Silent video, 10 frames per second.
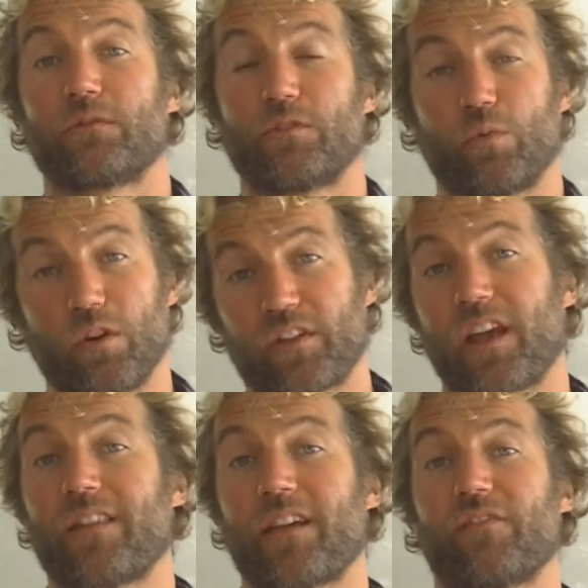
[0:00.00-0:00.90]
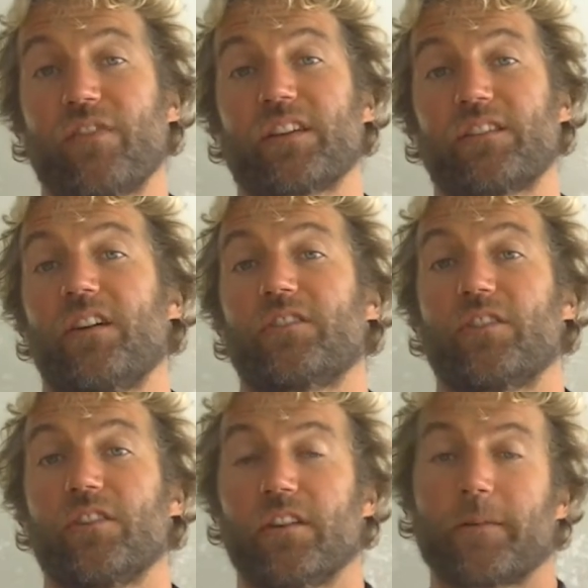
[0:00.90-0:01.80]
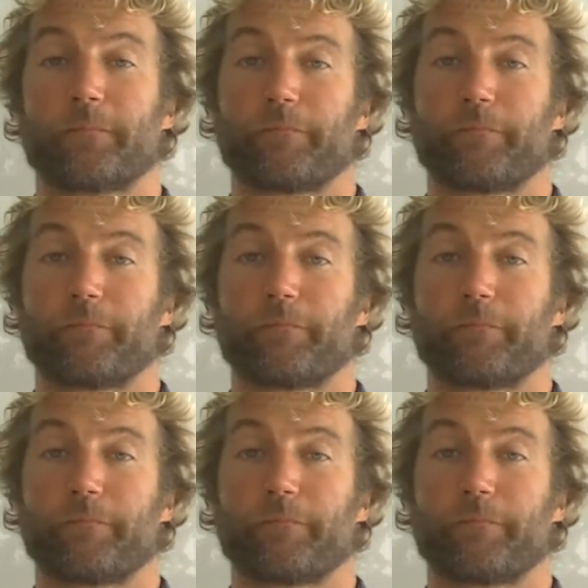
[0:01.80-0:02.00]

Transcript: So it's worth getting that fixed nice and early.